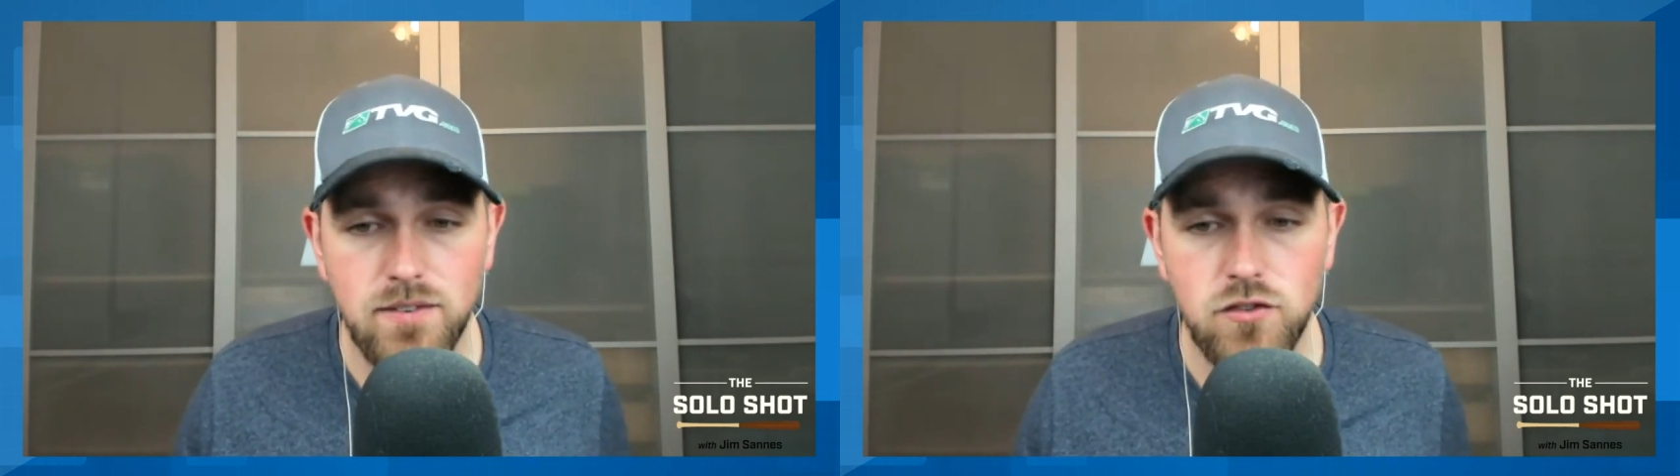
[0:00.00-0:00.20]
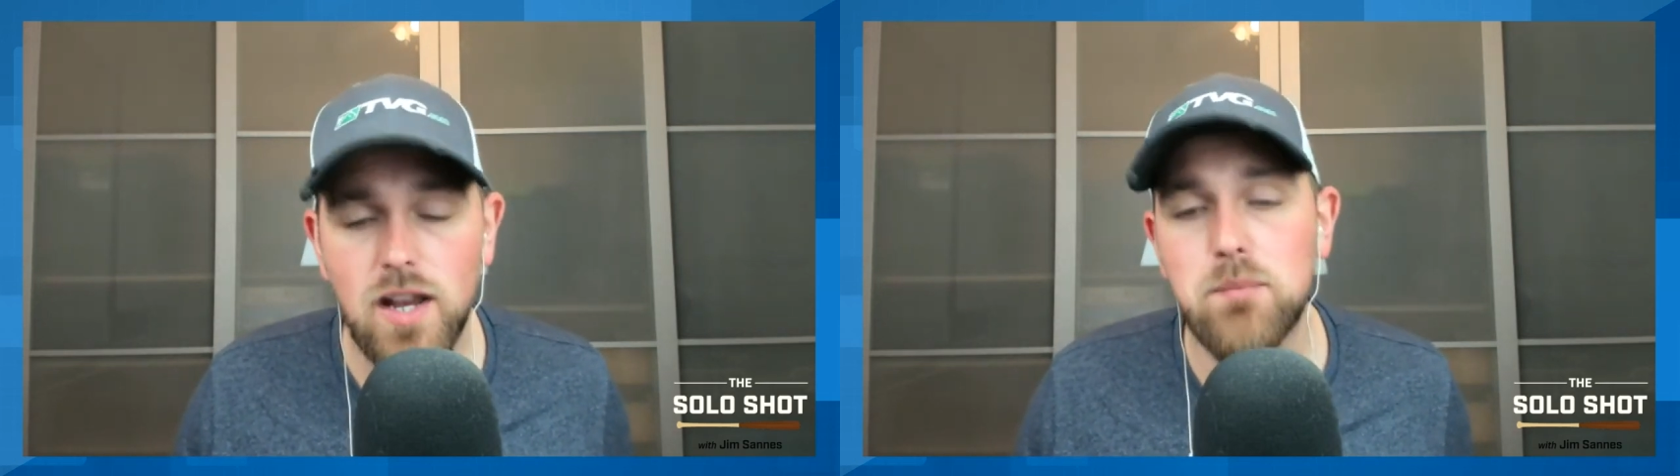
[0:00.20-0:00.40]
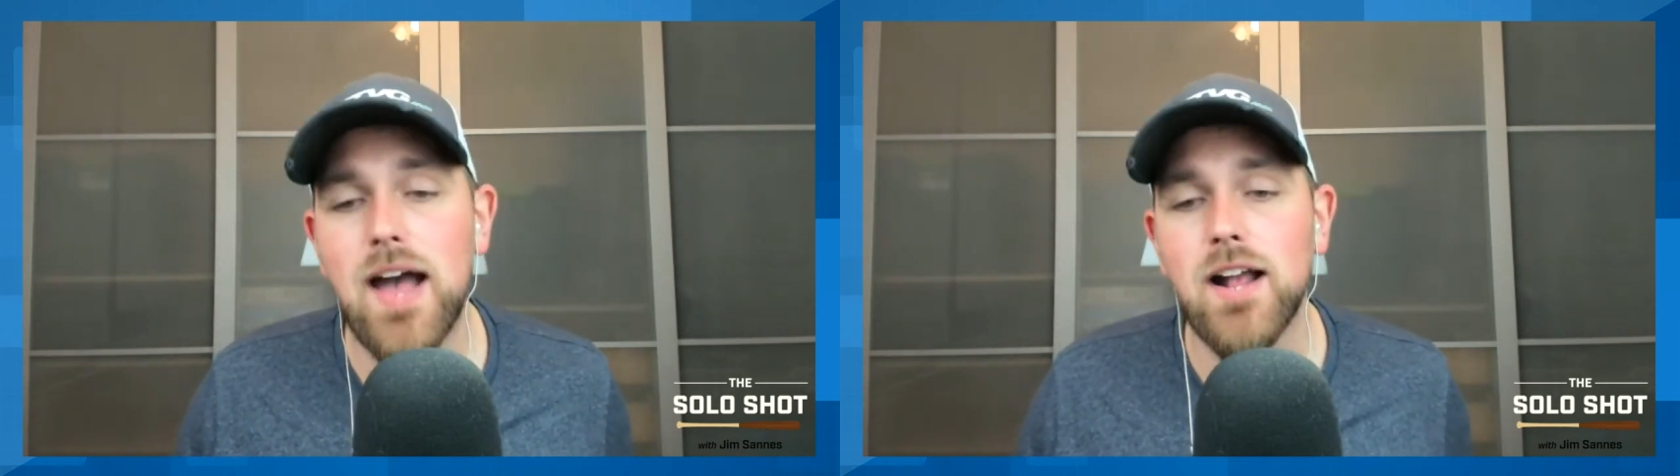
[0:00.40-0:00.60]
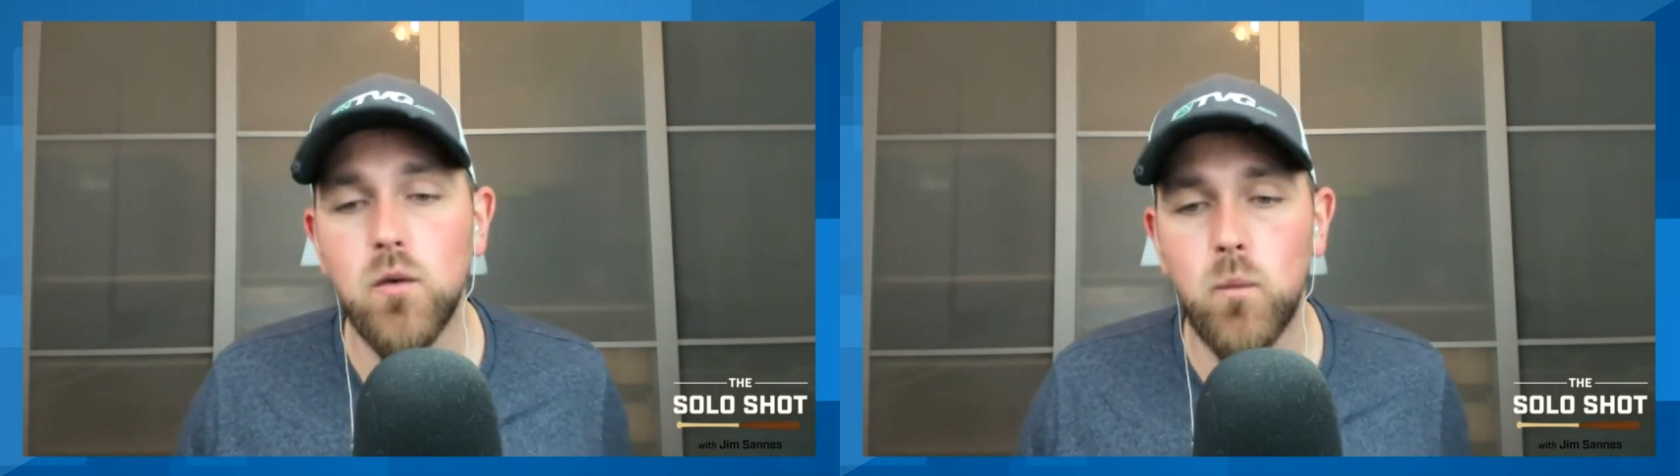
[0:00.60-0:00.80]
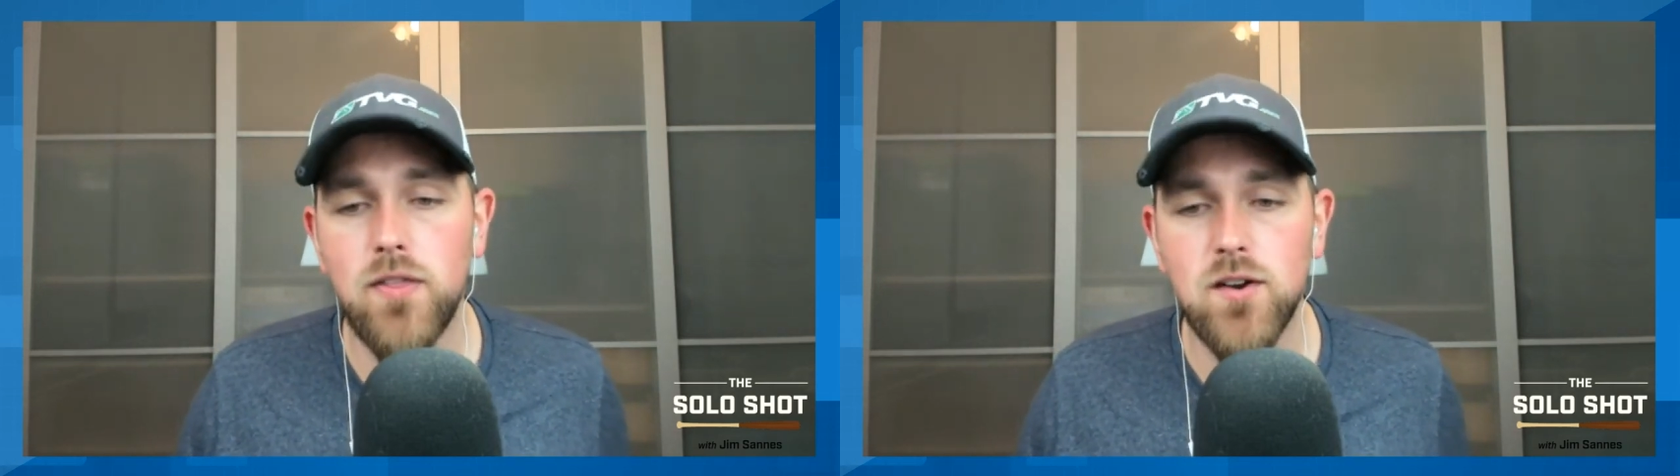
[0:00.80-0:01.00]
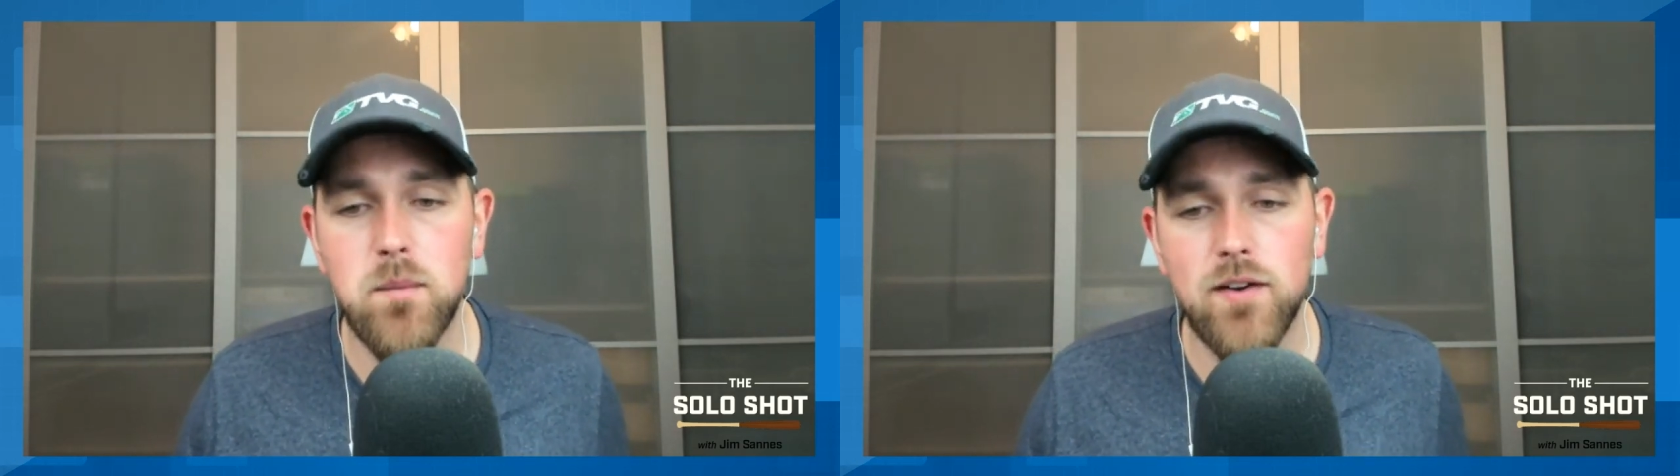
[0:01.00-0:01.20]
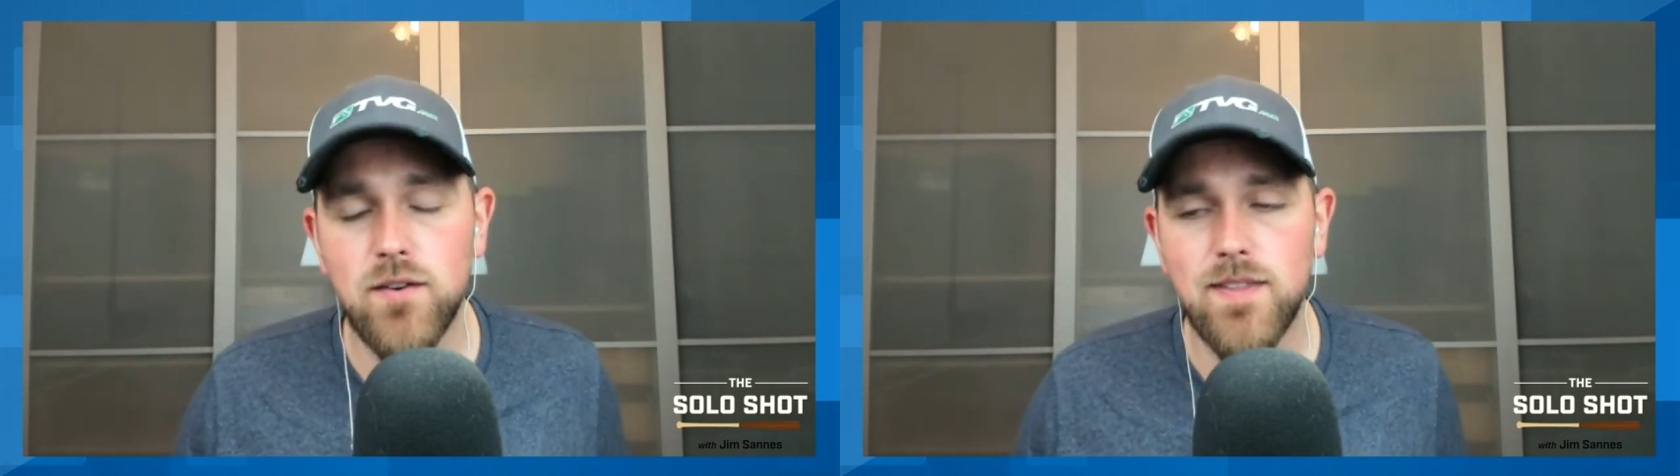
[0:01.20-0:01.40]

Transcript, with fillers: check back on weather to make sure